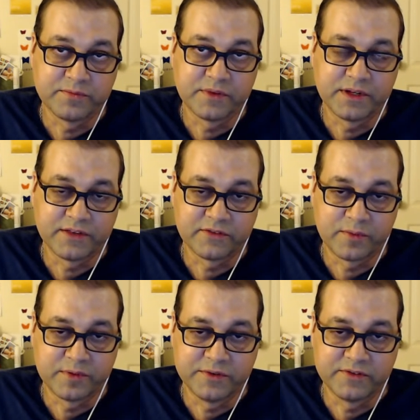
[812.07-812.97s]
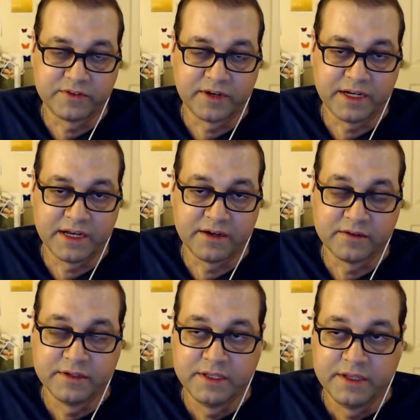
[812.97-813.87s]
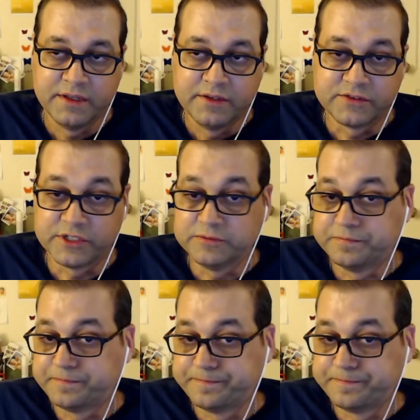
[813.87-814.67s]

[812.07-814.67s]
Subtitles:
the desktop I'm using right now. So,